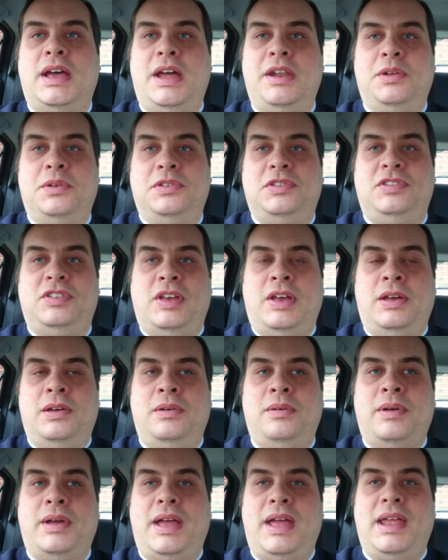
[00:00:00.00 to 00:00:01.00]
And
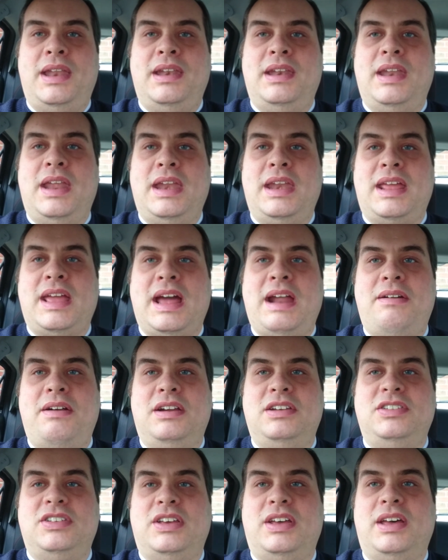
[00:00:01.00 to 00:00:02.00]
also in
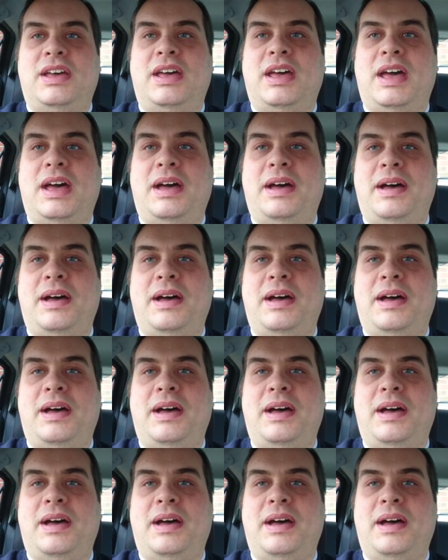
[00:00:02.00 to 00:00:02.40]
character,